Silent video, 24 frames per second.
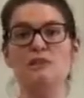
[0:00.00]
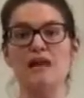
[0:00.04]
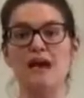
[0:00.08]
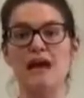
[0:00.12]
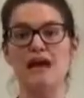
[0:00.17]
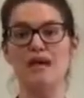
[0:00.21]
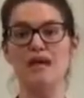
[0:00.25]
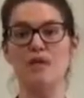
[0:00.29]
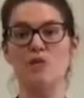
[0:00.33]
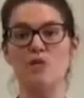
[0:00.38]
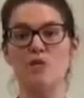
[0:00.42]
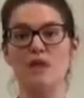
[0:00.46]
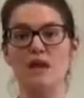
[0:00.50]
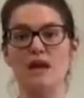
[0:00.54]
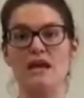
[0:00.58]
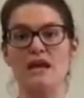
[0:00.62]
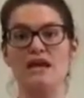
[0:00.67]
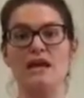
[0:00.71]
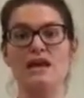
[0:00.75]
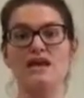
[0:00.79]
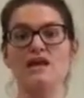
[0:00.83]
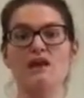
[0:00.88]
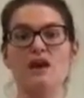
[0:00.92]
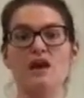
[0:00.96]
black and
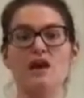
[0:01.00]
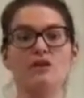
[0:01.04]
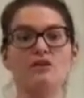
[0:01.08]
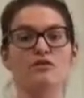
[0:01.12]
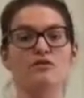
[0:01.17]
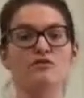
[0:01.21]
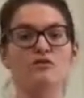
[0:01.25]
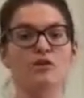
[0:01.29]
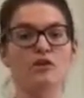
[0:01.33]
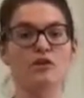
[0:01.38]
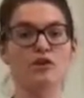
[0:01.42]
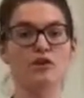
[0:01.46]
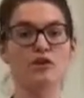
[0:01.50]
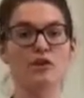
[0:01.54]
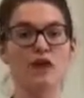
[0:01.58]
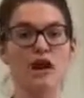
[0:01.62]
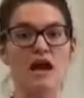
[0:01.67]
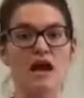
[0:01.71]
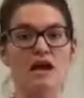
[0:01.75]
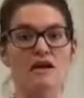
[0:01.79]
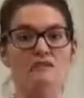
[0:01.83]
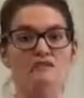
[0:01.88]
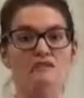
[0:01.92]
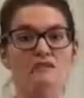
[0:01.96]
white and colored
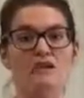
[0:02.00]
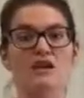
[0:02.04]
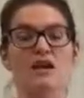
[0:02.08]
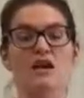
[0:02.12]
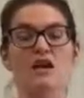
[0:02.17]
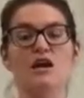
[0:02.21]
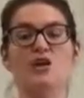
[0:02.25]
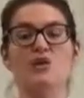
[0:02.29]
photographs,